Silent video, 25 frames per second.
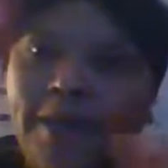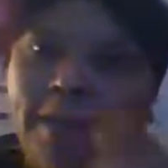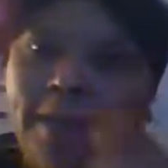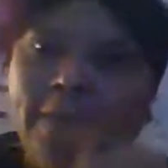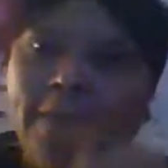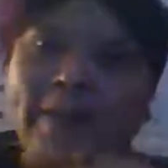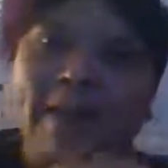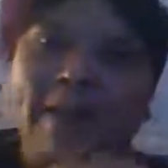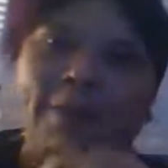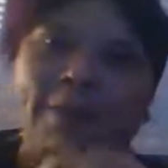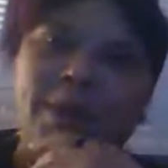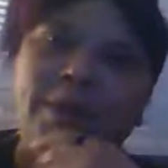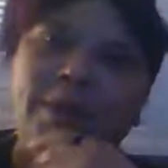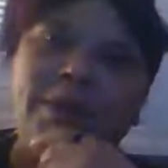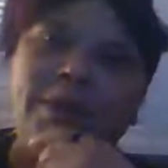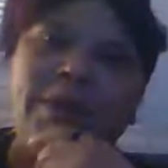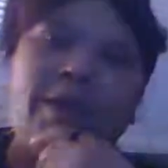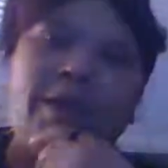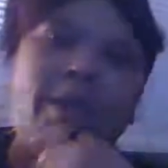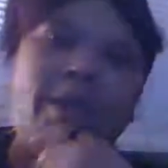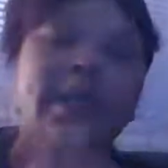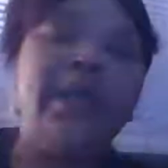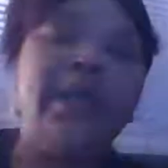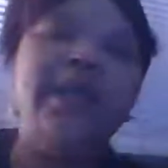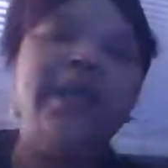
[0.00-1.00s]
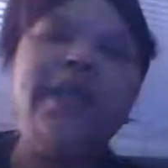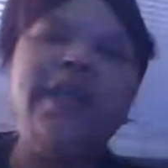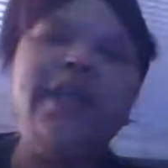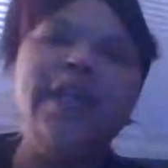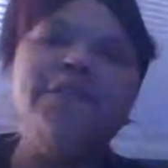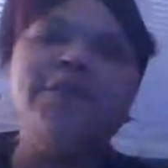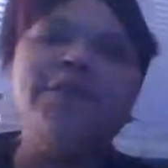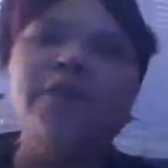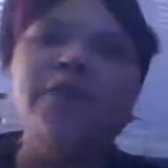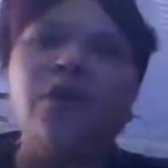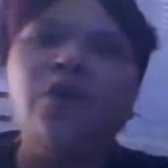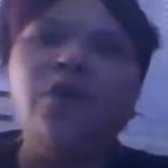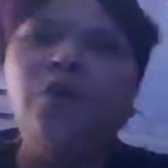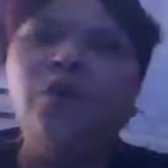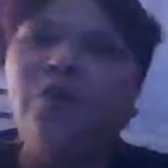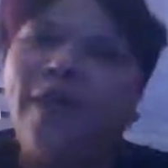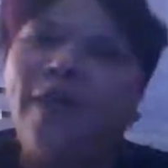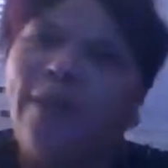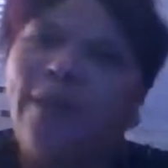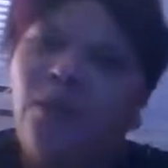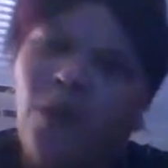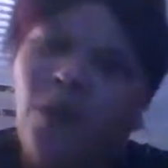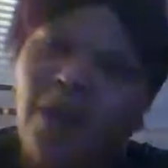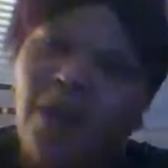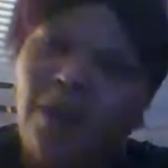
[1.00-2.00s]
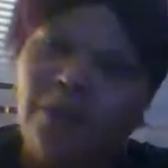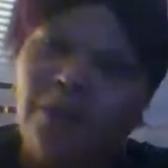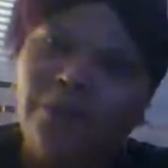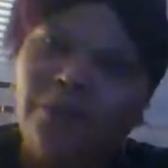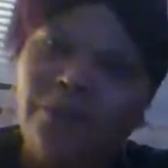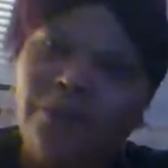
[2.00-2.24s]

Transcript: neighborhood. He didn't even know who they were.